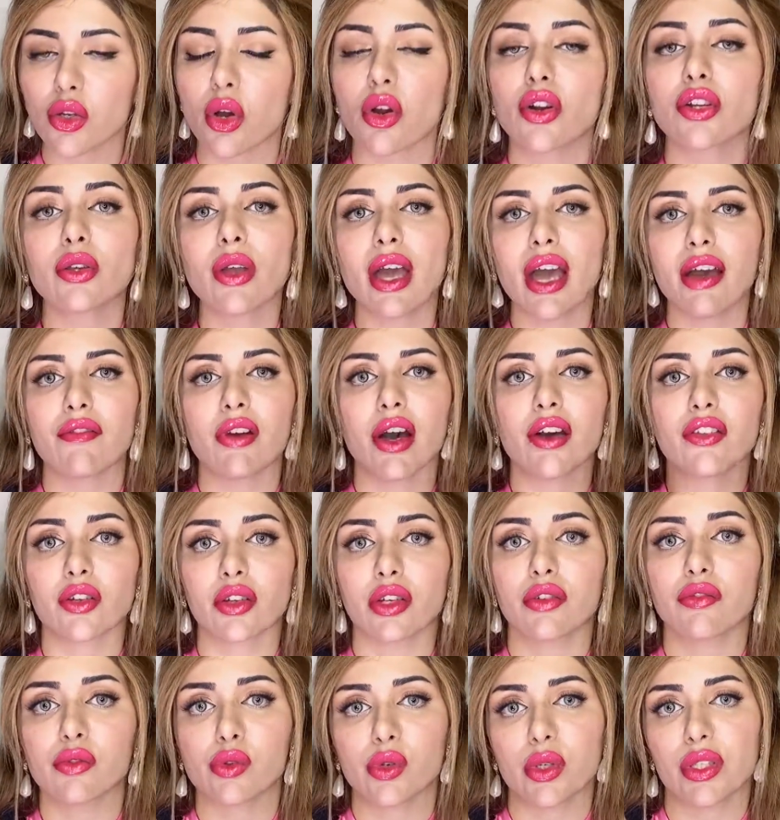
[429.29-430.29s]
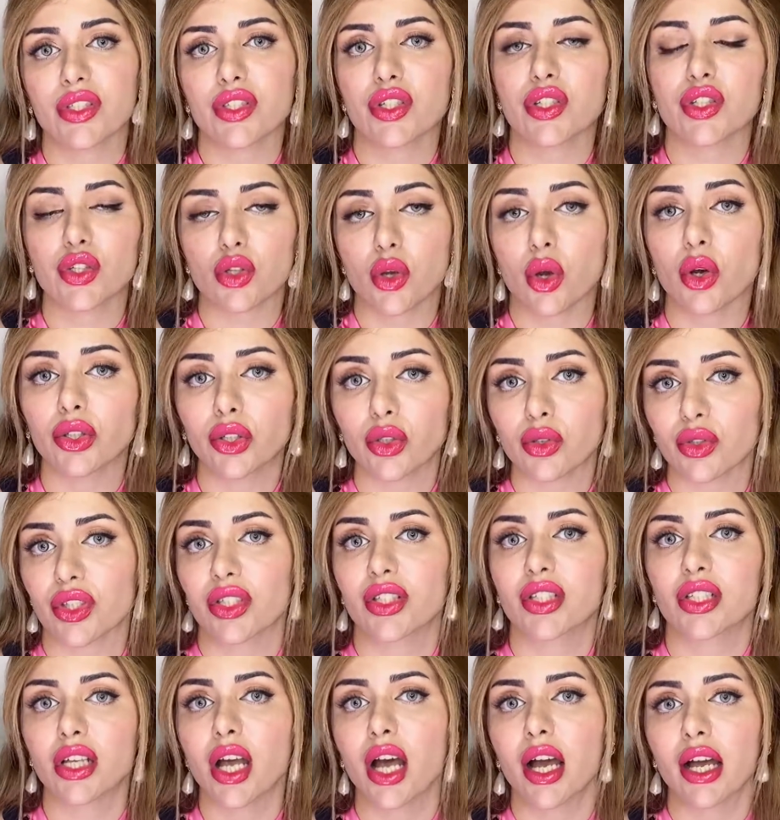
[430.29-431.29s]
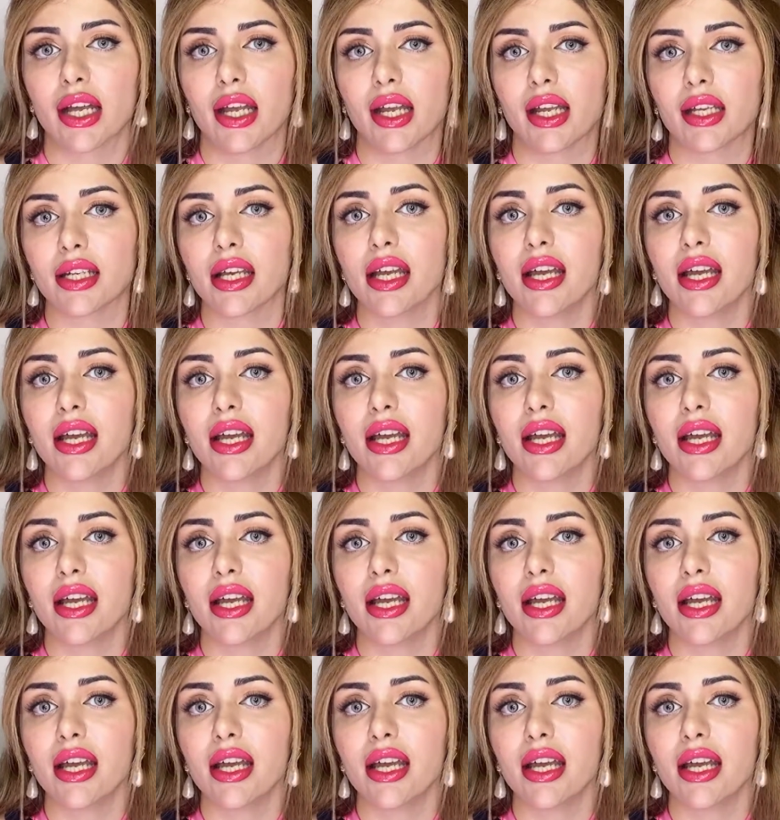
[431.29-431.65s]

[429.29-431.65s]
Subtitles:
or you have other influencers on your side,